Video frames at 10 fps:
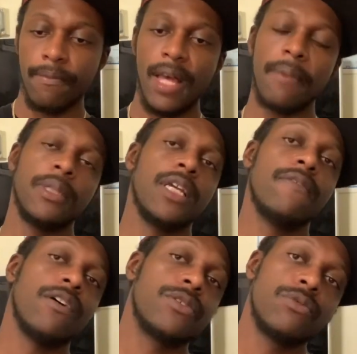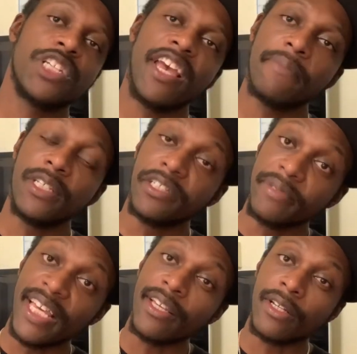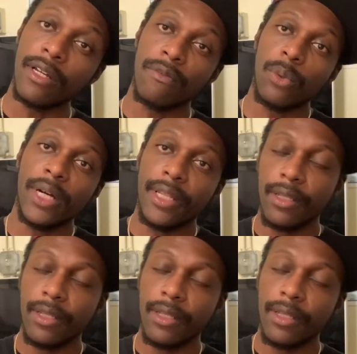I believe, are 2 championships that he could have won